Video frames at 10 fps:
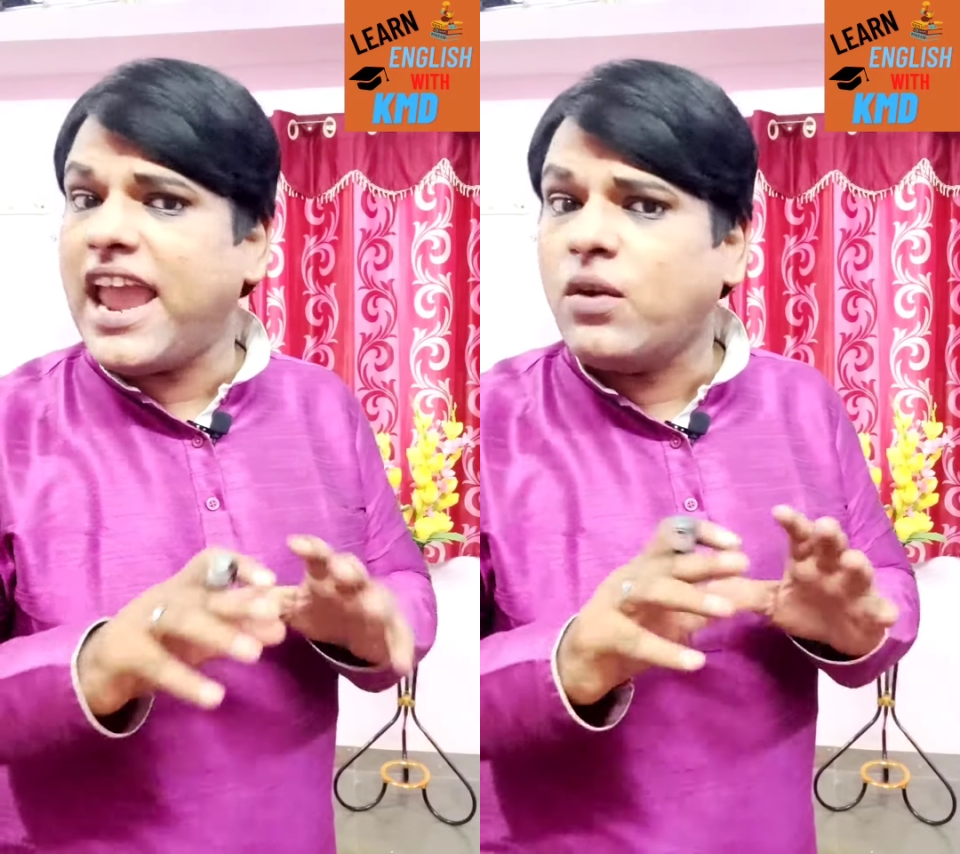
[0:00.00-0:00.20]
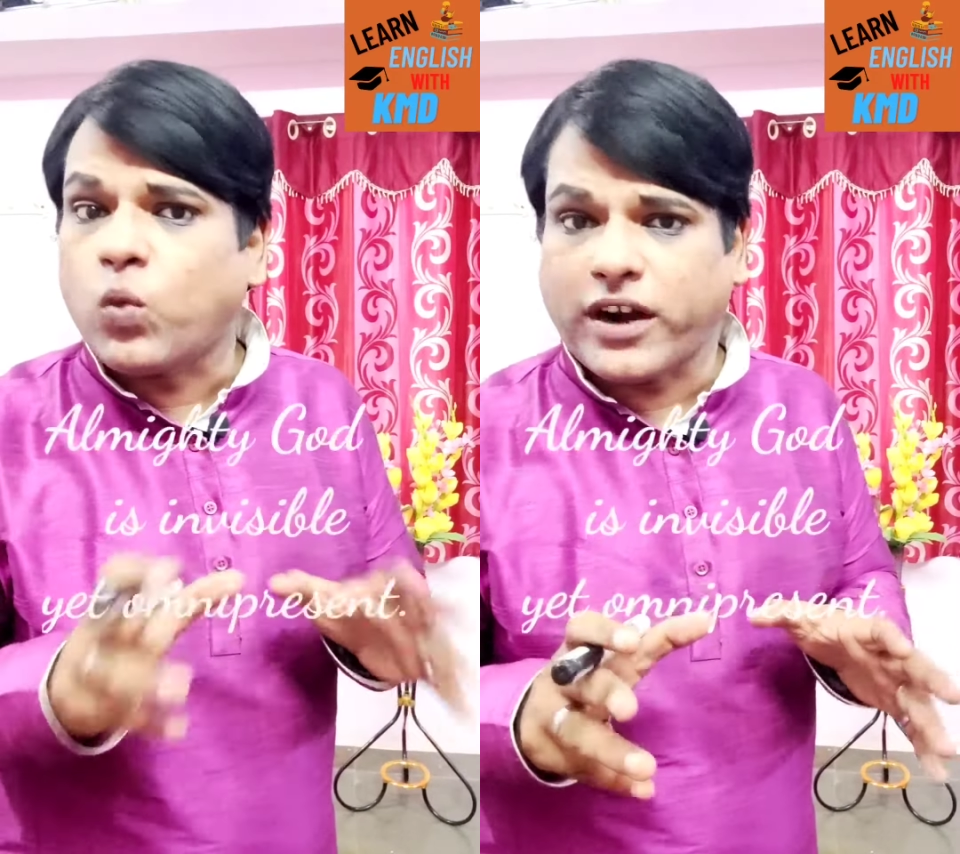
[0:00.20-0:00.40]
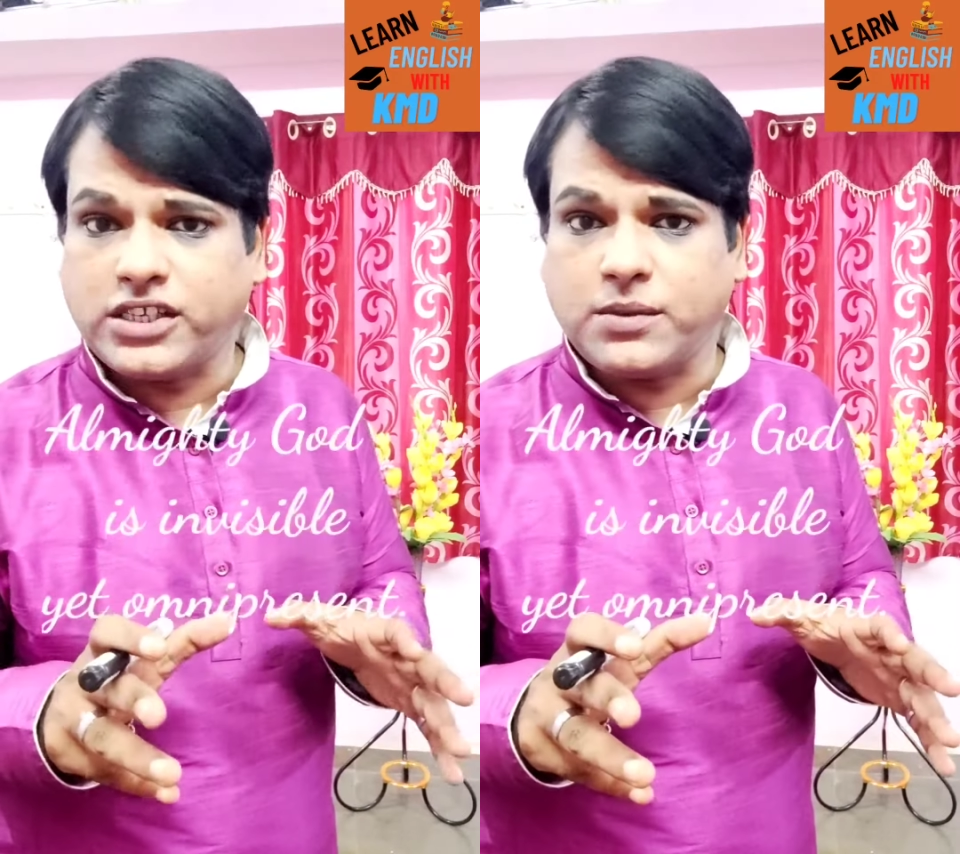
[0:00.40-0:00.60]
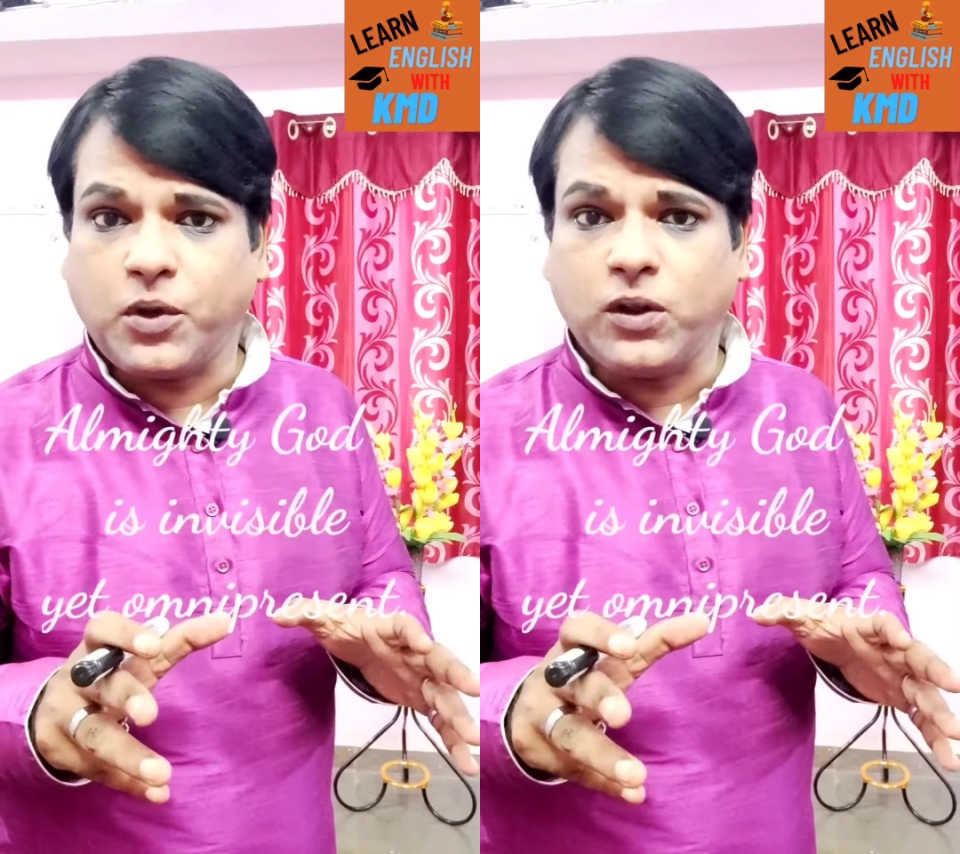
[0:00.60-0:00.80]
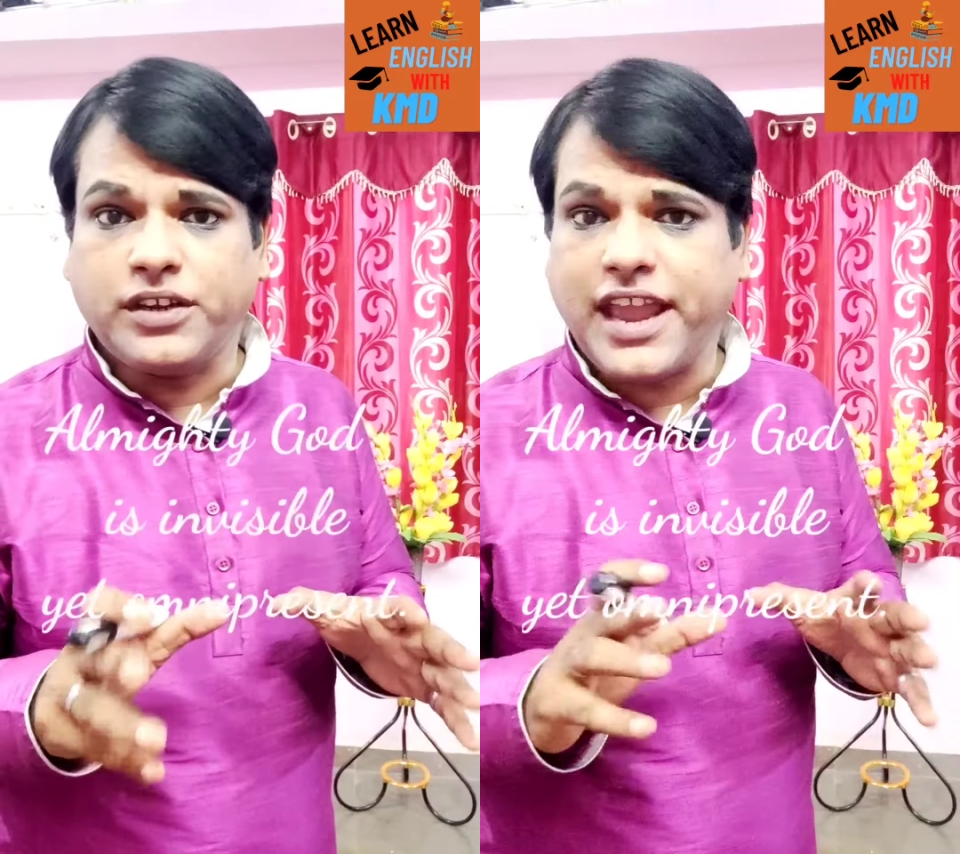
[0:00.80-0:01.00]

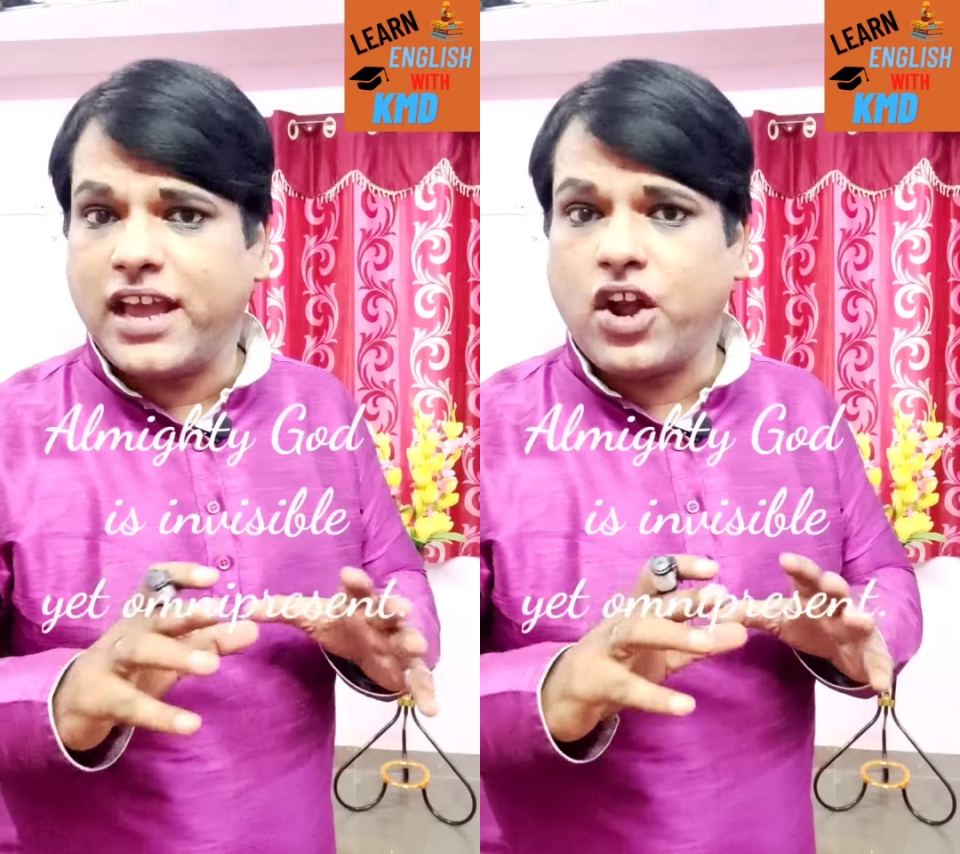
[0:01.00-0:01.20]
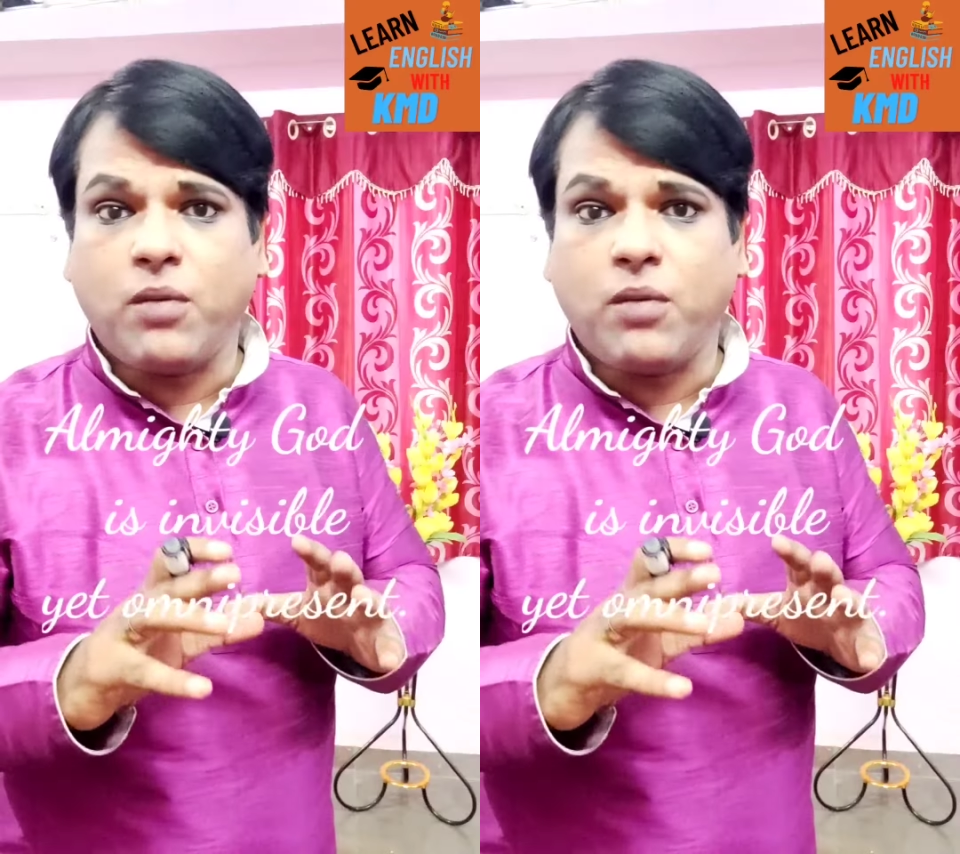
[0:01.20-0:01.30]
invisible yet